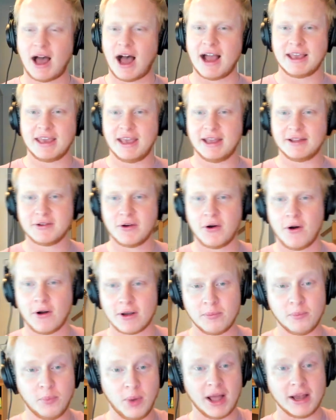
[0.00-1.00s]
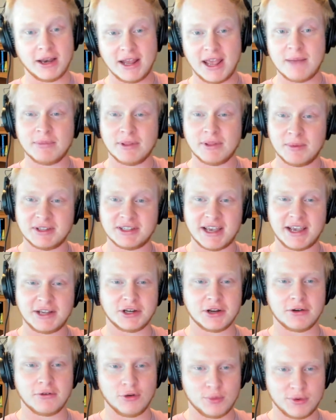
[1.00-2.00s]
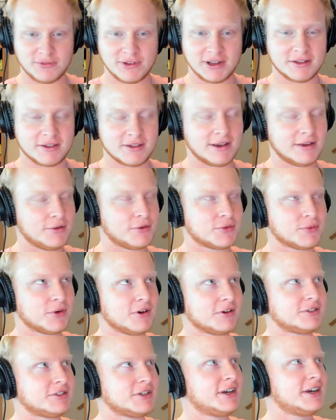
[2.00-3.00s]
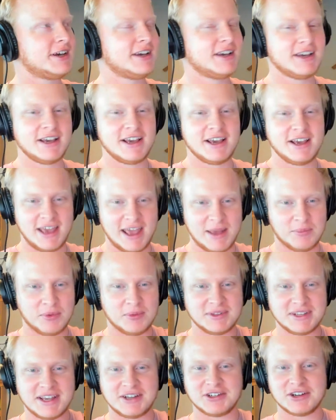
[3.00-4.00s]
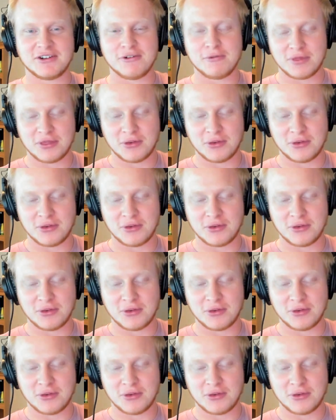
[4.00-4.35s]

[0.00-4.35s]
I can't talk. But implementation group, if I could say those words, implementation group